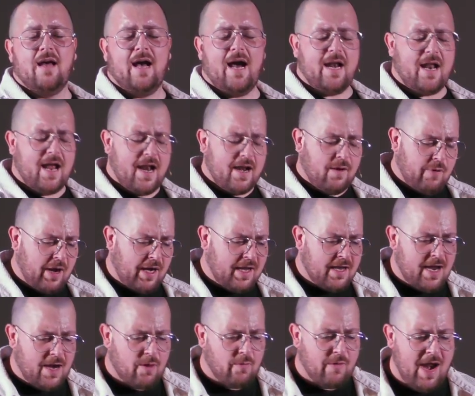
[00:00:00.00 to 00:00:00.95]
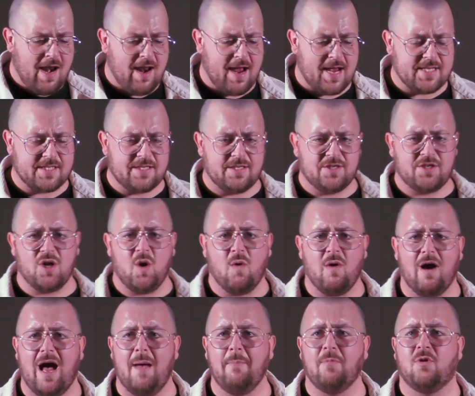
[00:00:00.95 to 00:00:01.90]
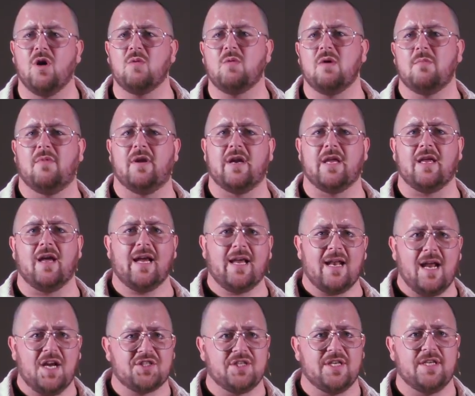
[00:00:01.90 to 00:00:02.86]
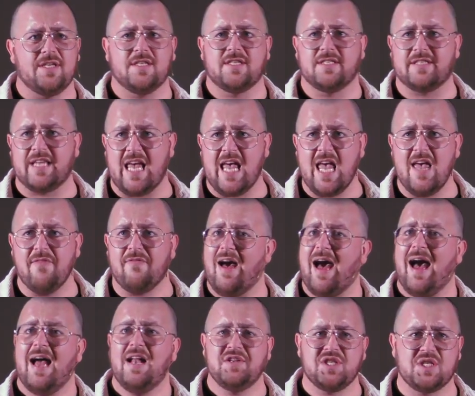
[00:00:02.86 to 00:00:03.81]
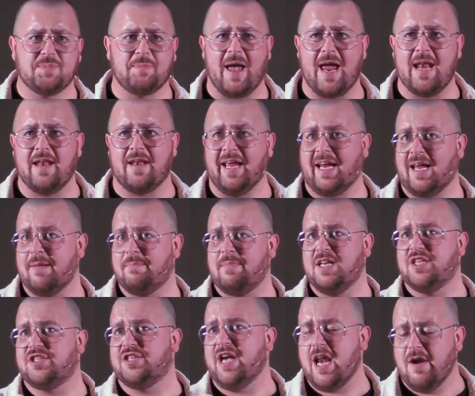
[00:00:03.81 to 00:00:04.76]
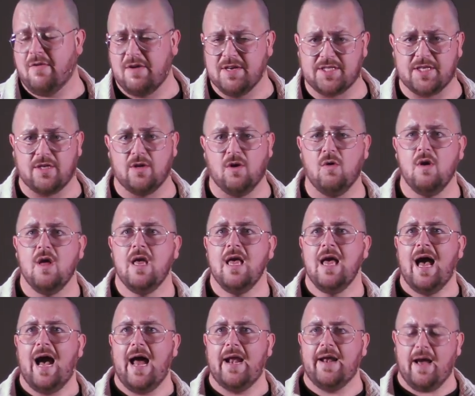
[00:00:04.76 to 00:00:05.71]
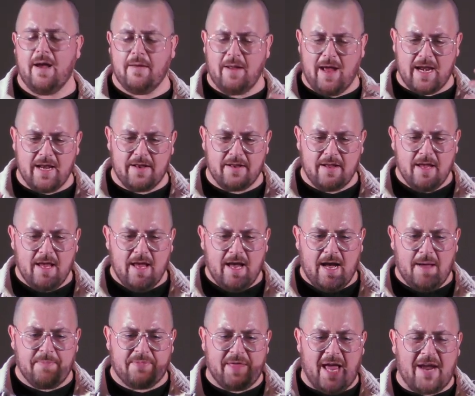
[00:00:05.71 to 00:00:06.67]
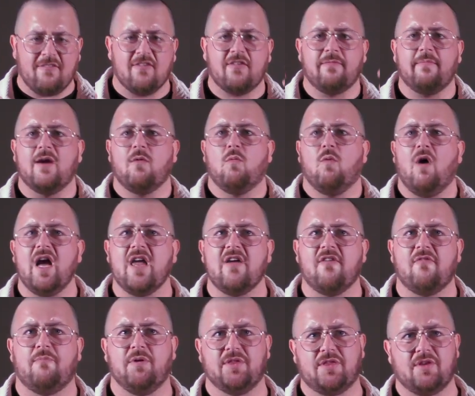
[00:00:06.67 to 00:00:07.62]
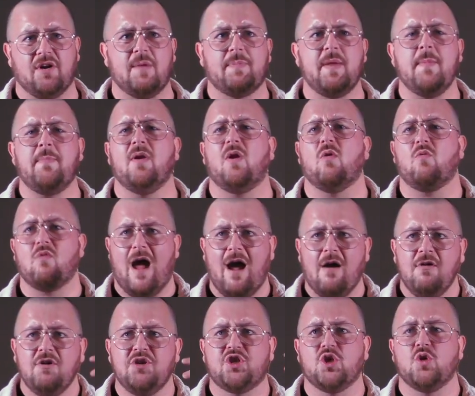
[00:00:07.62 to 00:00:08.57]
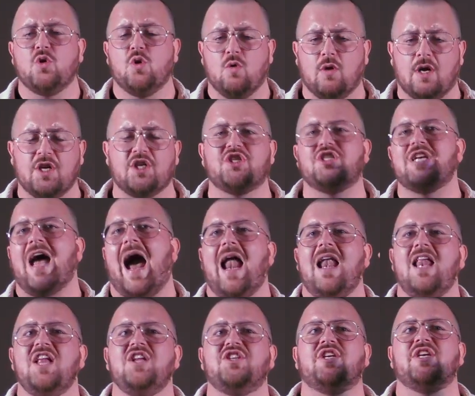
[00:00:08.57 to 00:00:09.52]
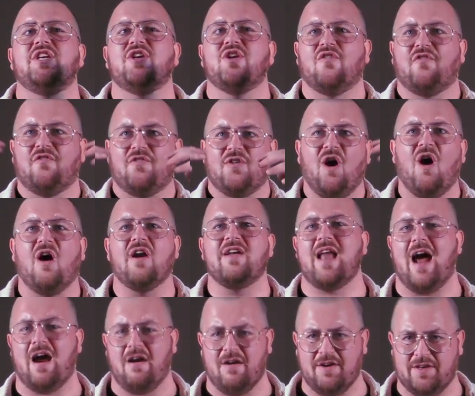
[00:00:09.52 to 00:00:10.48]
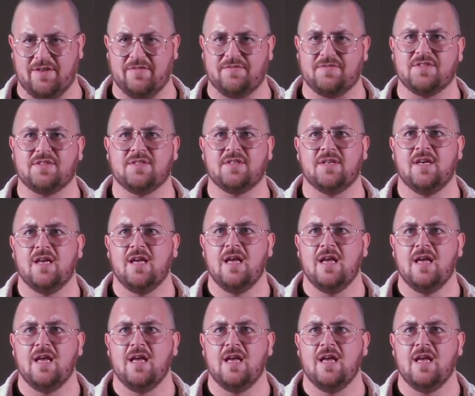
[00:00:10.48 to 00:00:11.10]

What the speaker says: And quickly I realized, you know what, I'm good with money. I can actually save and spend. I can be generous, you know. And I'm thankful for my wife, but there are people around you who are challenging your flawed narratives.